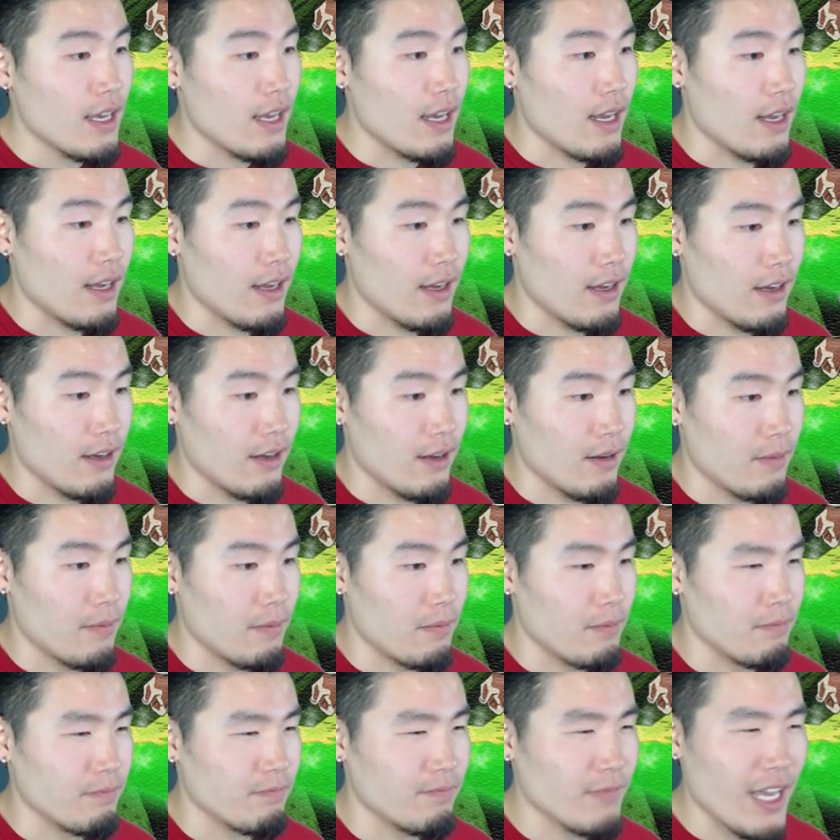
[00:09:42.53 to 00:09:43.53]

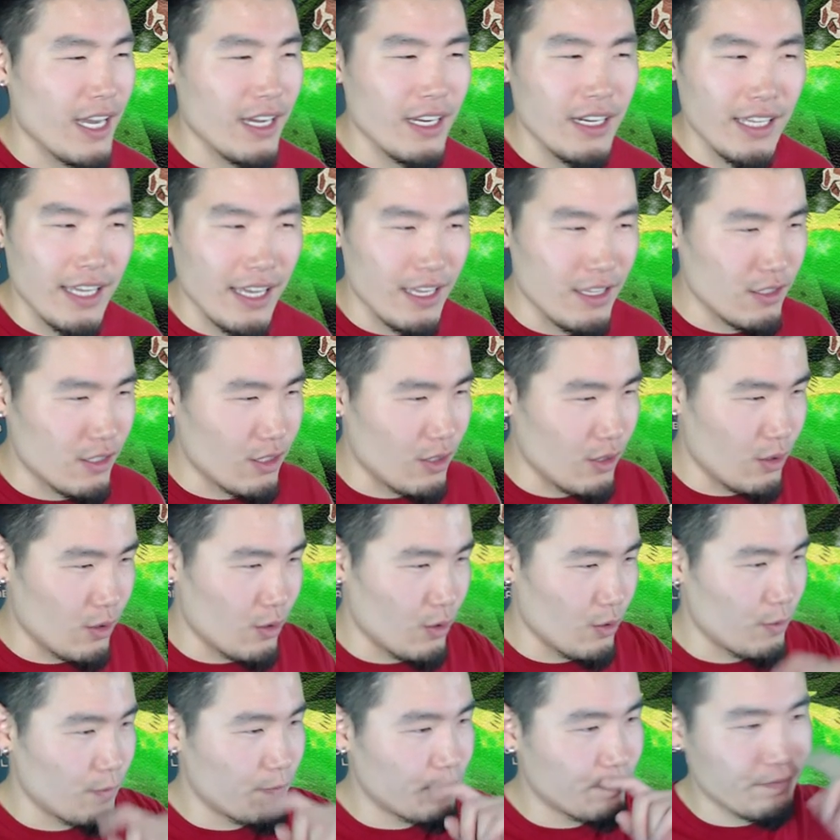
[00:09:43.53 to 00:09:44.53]
Um, not gonna get
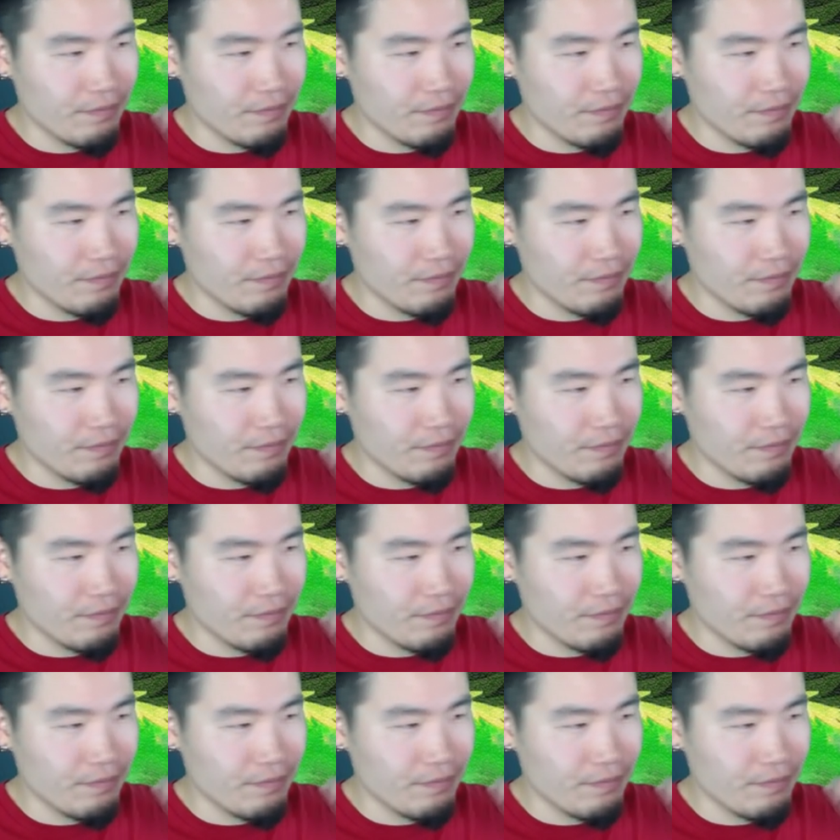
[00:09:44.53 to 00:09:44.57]
into